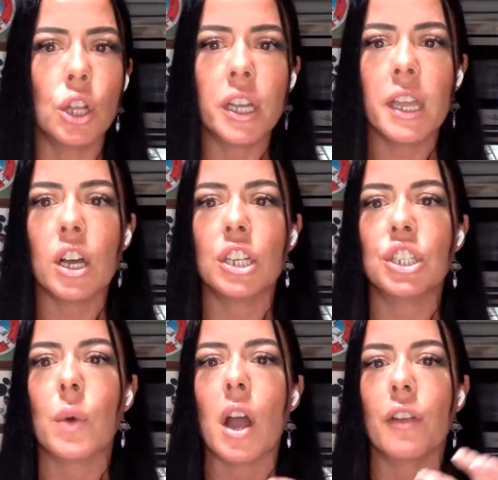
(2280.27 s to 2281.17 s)
looking
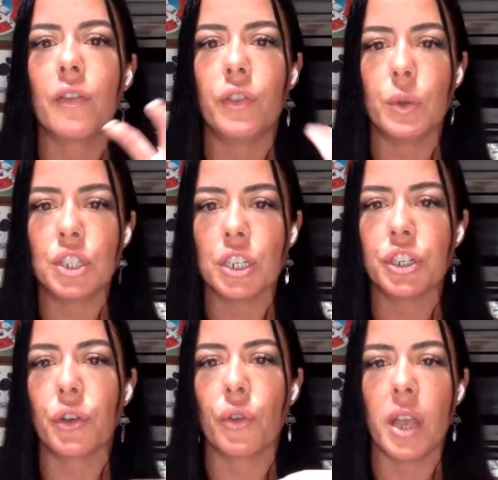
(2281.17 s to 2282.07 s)
onto our
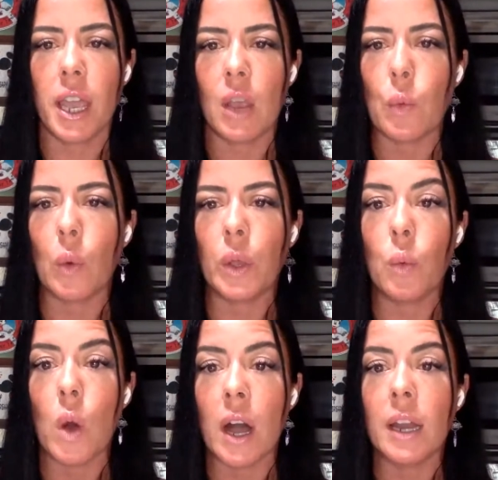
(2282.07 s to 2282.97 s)
future to create what
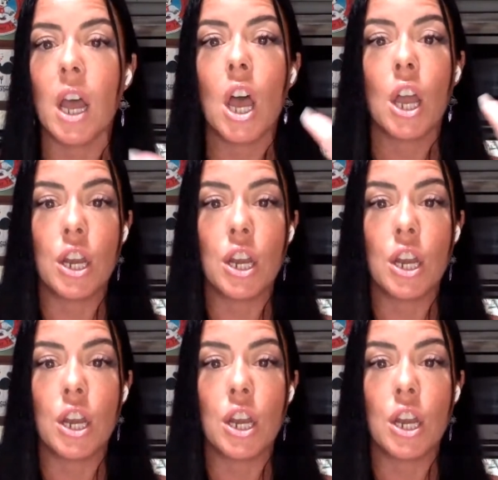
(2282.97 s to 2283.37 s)
we want,